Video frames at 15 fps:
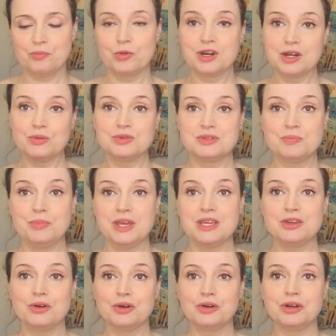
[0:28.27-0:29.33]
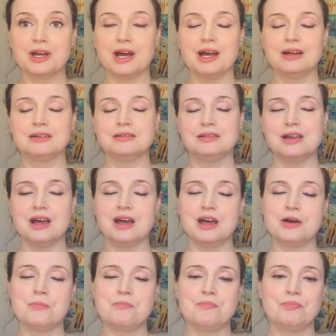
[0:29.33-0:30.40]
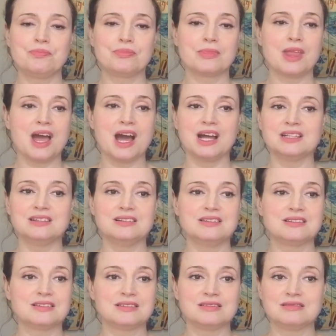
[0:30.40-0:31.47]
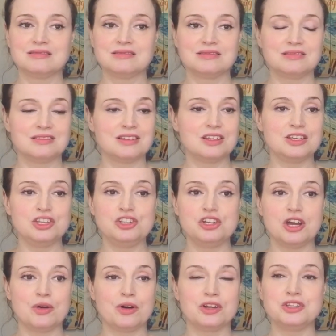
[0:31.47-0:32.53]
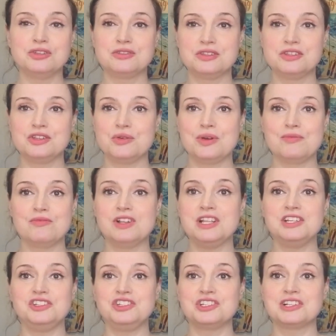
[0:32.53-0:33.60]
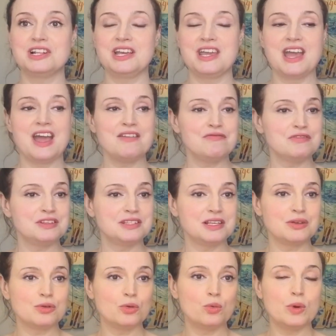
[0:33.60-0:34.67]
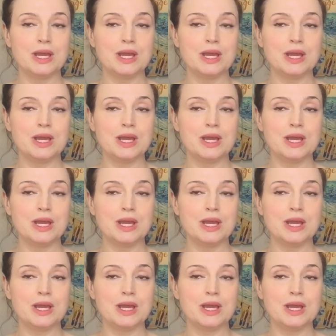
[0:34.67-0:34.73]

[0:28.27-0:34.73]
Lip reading: when I was a bit younger, and you know, I used to do it religiously every single